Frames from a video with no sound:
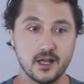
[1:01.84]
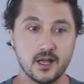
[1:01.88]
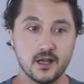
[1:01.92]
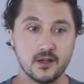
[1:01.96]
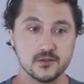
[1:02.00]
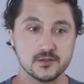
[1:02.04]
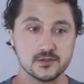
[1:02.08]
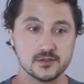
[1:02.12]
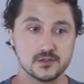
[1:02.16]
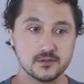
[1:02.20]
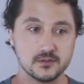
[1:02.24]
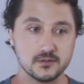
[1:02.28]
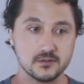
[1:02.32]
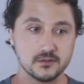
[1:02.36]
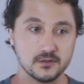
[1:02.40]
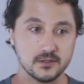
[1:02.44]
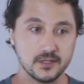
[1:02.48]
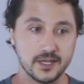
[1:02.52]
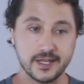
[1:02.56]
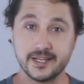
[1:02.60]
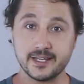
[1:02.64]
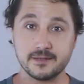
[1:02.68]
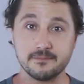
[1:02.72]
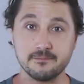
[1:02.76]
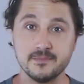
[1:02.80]
also
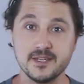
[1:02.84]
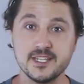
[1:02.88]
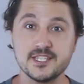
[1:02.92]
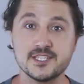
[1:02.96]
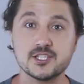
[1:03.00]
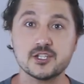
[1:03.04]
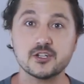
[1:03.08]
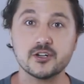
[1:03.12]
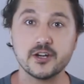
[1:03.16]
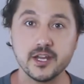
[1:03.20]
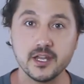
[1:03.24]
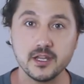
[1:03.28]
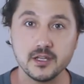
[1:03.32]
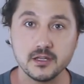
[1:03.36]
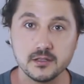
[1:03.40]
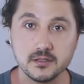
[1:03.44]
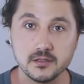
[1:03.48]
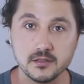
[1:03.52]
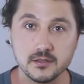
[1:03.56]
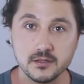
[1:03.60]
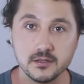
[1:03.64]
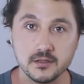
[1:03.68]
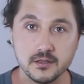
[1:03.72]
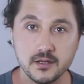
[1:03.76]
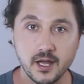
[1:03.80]
like a mystery.
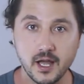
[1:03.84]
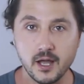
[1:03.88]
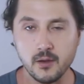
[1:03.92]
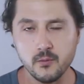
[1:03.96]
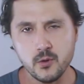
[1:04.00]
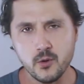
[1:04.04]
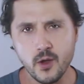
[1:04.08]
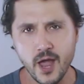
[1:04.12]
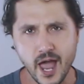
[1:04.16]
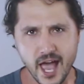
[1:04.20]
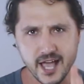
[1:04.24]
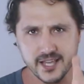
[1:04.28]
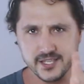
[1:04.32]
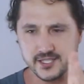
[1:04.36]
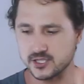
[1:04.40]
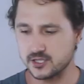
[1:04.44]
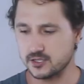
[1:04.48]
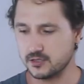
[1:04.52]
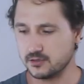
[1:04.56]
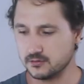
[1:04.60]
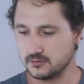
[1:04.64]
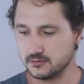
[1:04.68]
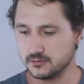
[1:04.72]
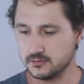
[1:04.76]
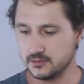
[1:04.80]
I will ask
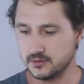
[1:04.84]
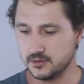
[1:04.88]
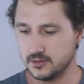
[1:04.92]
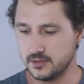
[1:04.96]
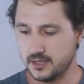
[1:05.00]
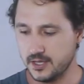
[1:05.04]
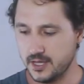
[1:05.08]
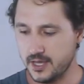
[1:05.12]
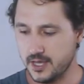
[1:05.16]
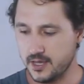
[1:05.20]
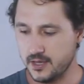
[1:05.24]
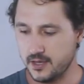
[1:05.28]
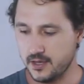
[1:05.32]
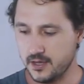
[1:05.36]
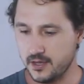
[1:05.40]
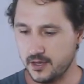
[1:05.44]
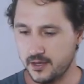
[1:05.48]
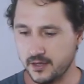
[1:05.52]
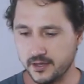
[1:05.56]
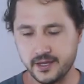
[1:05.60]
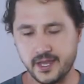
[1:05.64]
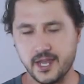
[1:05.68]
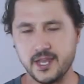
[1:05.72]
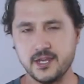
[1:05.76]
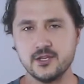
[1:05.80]
you,
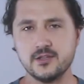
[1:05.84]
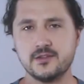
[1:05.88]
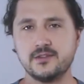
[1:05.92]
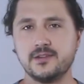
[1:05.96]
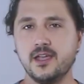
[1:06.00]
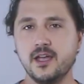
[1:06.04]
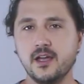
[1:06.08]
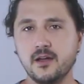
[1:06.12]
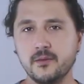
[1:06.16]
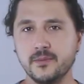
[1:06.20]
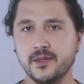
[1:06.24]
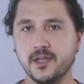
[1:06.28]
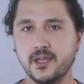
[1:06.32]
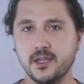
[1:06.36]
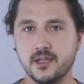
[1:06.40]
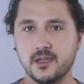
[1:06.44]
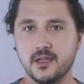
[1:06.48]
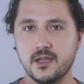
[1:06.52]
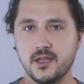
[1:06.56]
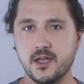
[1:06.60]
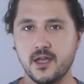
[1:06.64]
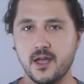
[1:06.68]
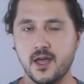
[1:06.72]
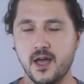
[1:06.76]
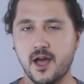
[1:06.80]
can you tell me
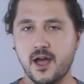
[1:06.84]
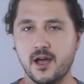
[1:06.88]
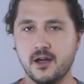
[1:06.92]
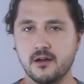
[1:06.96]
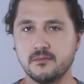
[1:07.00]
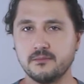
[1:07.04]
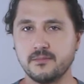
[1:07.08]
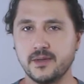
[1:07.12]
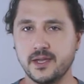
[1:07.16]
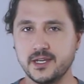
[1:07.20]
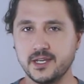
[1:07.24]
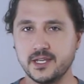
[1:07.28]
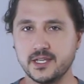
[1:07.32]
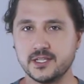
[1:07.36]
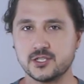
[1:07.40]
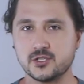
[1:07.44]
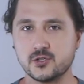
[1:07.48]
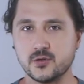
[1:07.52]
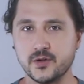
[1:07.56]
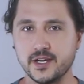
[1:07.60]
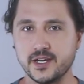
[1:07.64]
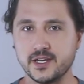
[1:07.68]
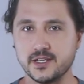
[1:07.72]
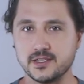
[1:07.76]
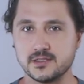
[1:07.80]
how many
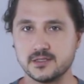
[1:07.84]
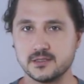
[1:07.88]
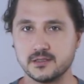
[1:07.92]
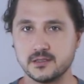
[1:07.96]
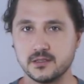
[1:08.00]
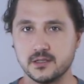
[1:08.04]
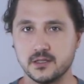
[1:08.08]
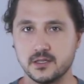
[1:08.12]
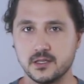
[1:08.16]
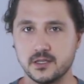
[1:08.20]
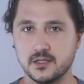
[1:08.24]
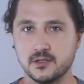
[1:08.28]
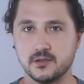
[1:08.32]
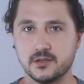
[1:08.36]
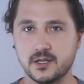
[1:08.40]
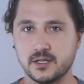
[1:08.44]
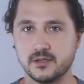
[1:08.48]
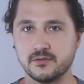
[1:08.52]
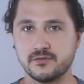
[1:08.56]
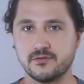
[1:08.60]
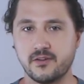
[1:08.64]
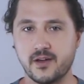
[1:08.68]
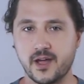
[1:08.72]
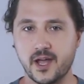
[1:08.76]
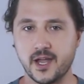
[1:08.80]
trees you can
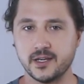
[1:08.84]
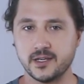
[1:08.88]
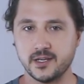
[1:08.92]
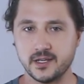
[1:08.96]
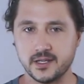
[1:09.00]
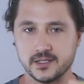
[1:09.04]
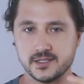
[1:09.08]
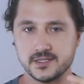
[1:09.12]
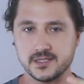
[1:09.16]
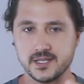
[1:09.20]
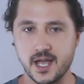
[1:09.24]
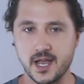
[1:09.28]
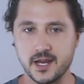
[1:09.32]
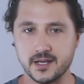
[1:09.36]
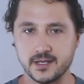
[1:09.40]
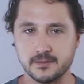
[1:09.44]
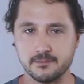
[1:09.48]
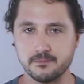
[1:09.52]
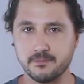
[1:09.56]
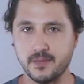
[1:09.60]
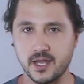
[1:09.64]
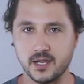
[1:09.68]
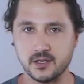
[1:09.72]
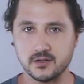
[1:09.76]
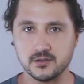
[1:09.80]
find inside the
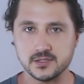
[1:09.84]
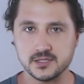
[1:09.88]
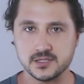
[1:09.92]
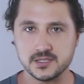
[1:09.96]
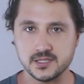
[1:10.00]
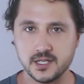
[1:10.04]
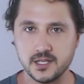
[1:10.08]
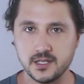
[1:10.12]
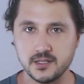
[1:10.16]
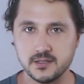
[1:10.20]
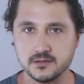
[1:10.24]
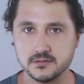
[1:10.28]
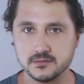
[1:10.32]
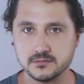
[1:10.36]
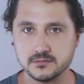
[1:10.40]
mango seed?